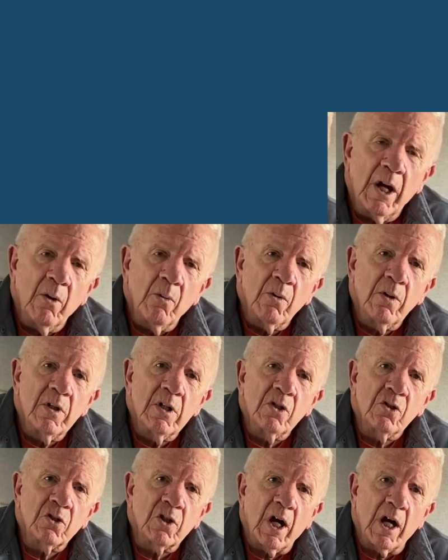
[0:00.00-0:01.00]
So now we're
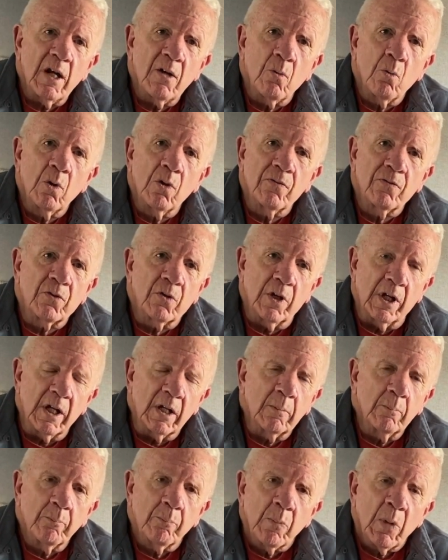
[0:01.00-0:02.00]
inside of Wolf Creek,
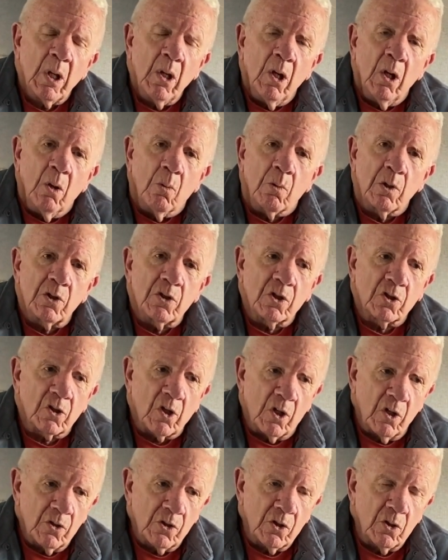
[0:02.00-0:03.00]
which is
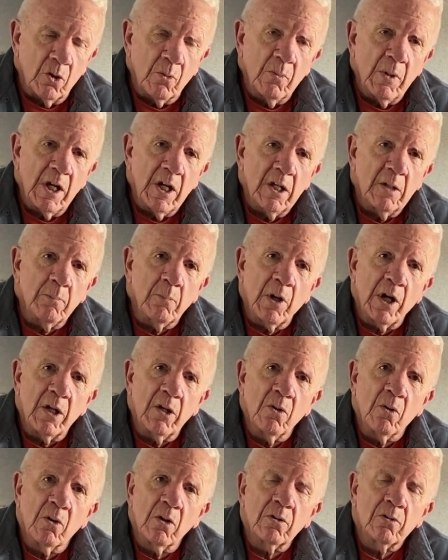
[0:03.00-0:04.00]
also made by
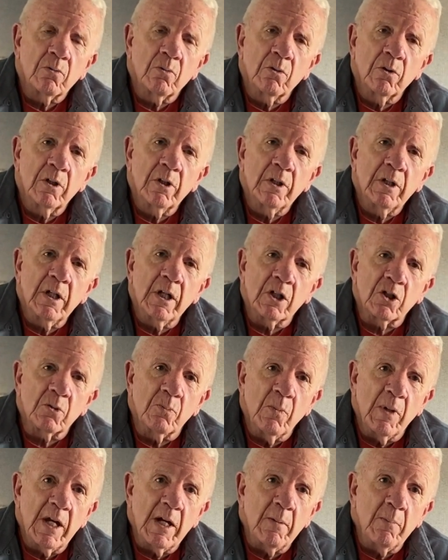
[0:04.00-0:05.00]
Northwood. It's
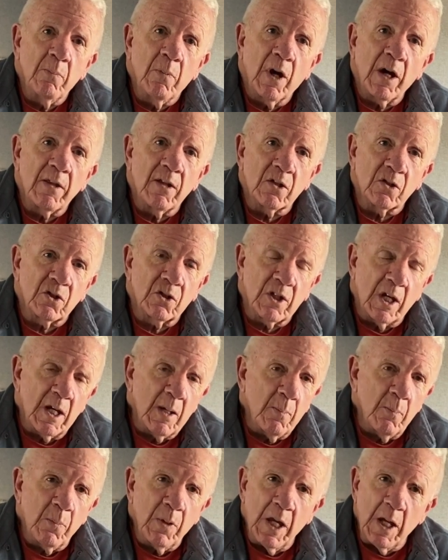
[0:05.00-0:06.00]
made by the
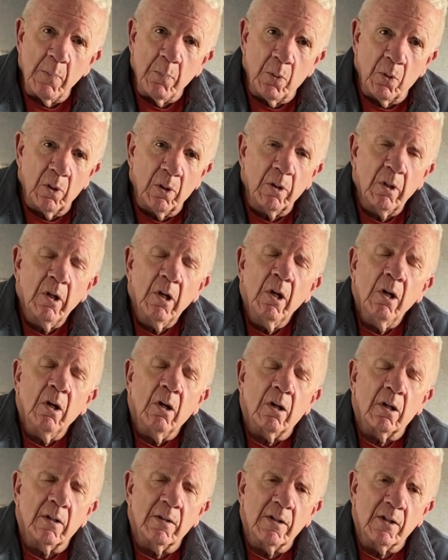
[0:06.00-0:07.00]
same people
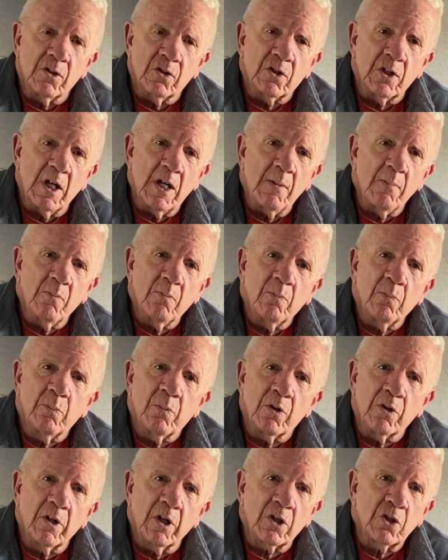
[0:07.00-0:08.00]
on the same
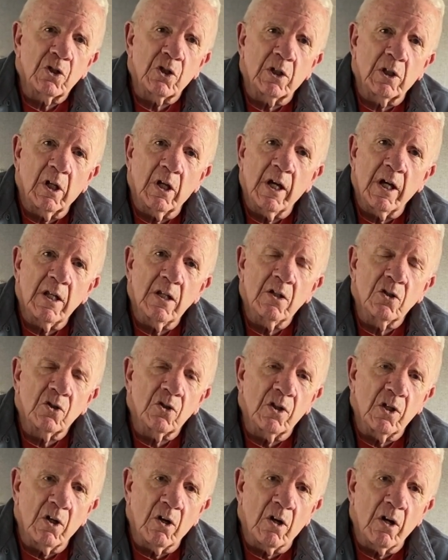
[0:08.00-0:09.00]
production line as
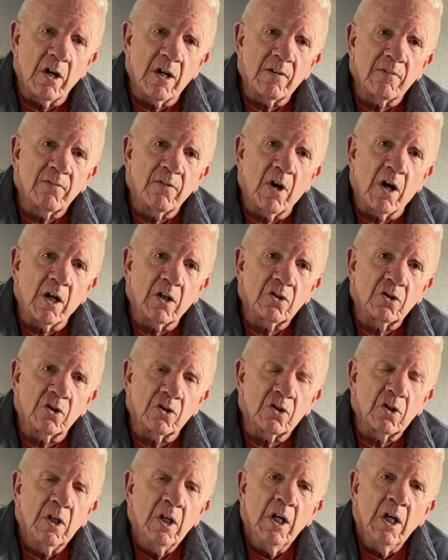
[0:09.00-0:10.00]
the Arctic
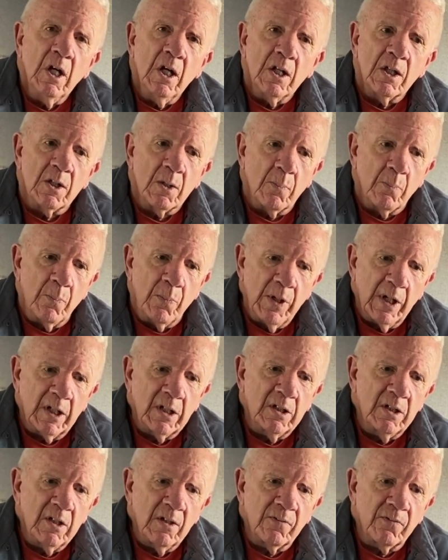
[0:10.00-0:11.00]
Foxes. The
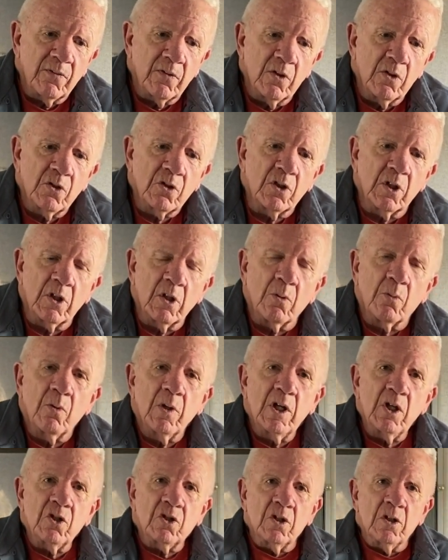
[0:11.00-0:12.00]
big difference, and the
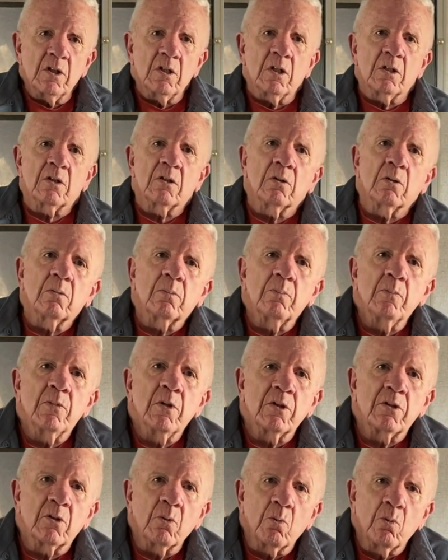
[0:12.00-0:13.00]
reason that
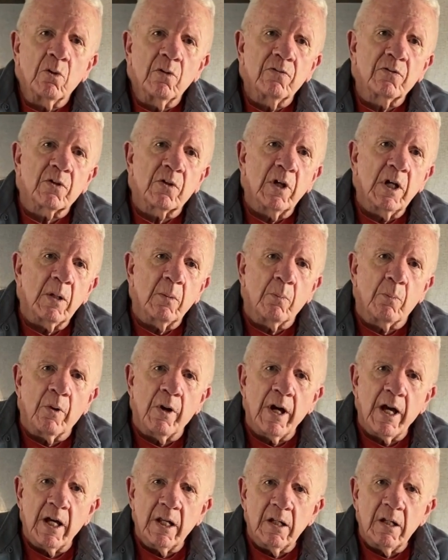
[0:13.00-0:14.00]
the Wolf Creek
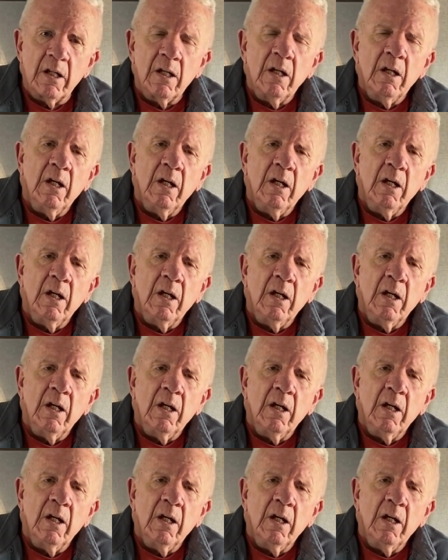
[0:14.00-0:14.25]
brand